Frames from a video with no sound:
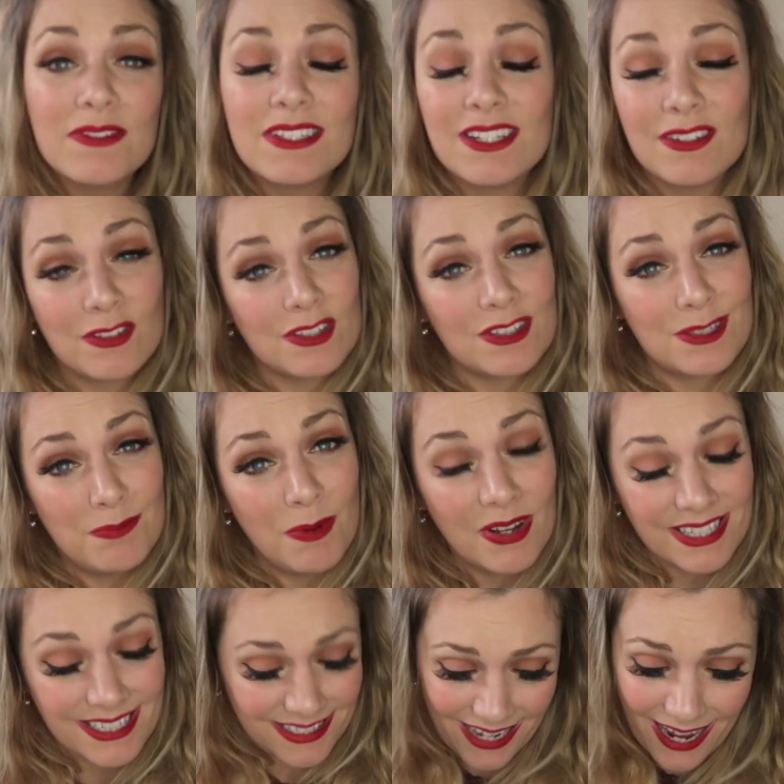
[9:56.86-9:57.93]
I've still got
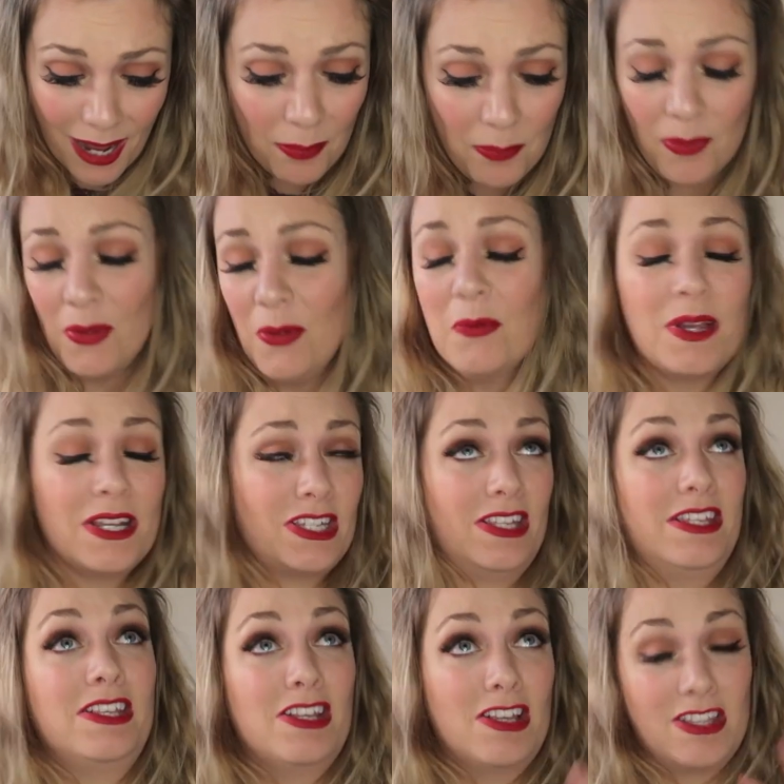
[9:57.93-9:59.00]
spiced apple, which
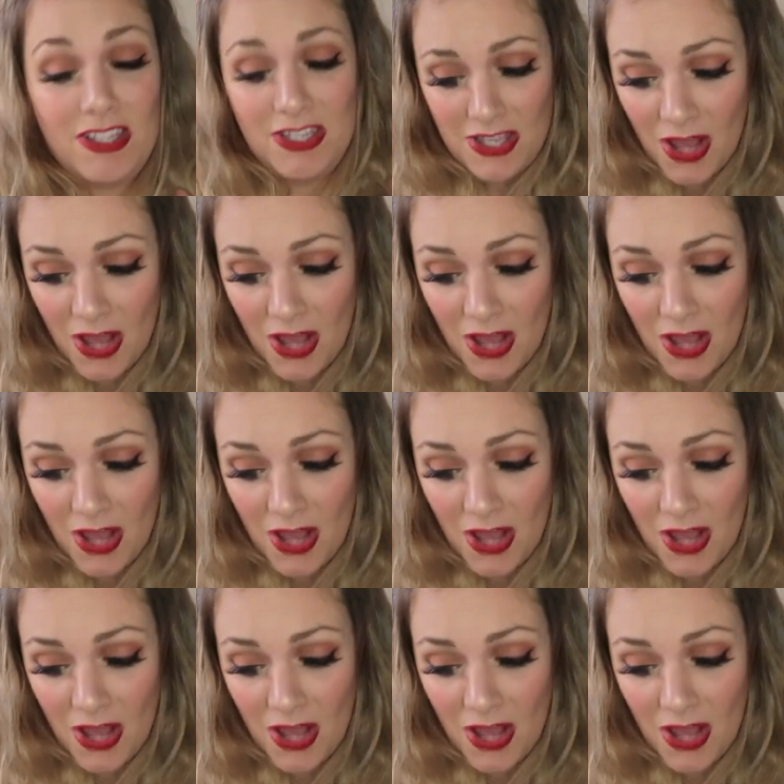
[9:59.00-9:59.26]
is just